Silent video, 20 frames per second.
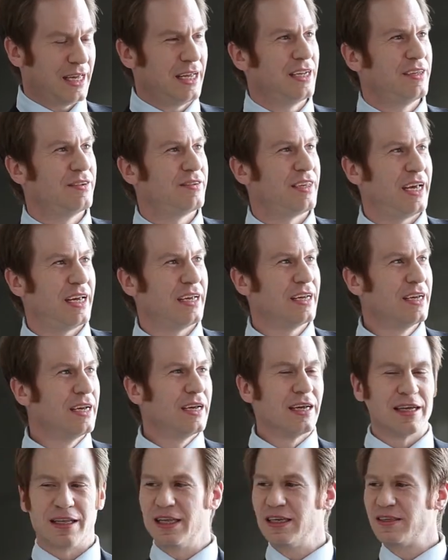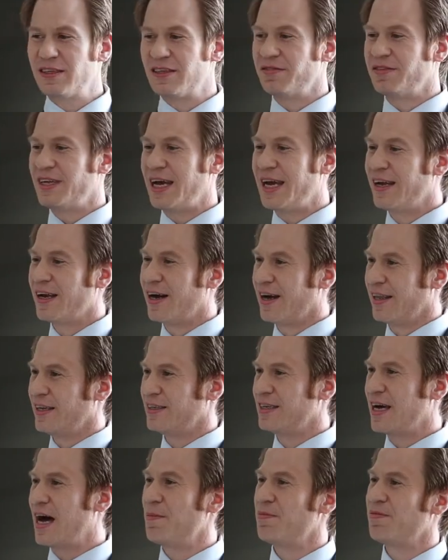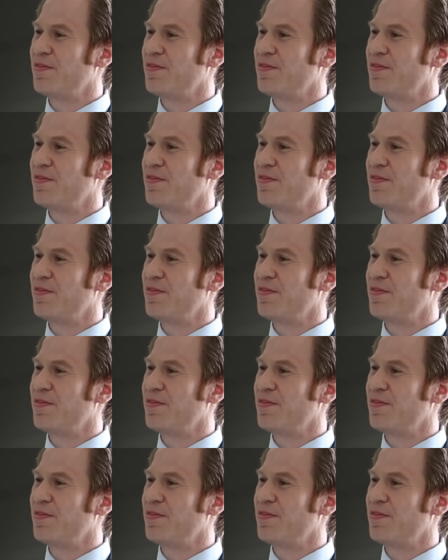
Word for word: It is a list of data on the top